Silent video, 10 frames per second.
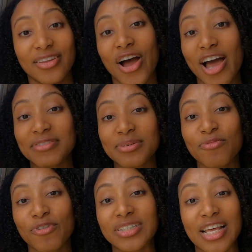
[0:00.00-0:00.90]
Now I have some
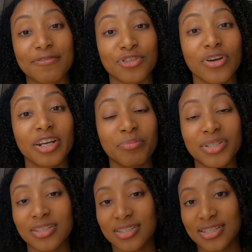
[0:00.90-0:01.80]
friends that have started
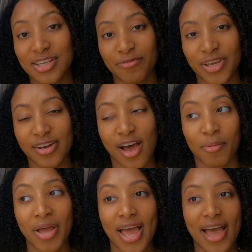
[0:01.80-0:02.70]
businesses in
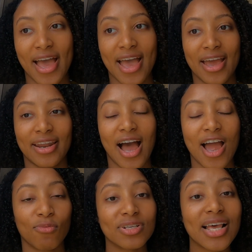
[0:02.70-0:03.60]
Vietnam and
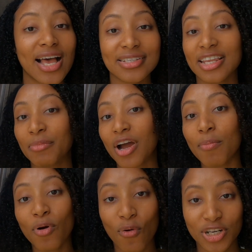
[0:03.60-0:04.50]
I was asking them a
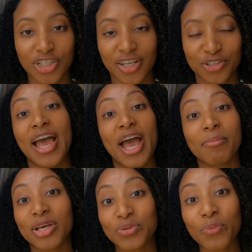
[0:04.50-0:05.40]
couple questions
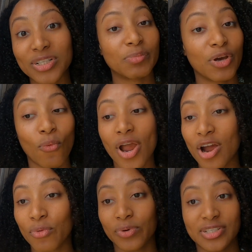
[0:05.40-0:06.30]
because we want to be
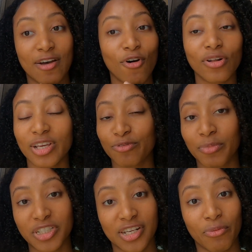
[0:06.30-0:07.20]
aware, we want to have all the
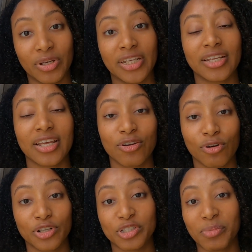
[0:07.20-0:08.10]
information that we need in
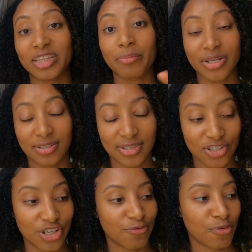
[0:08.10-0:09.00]
order to make the best
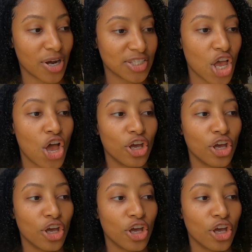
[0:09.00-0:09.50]
decision for us.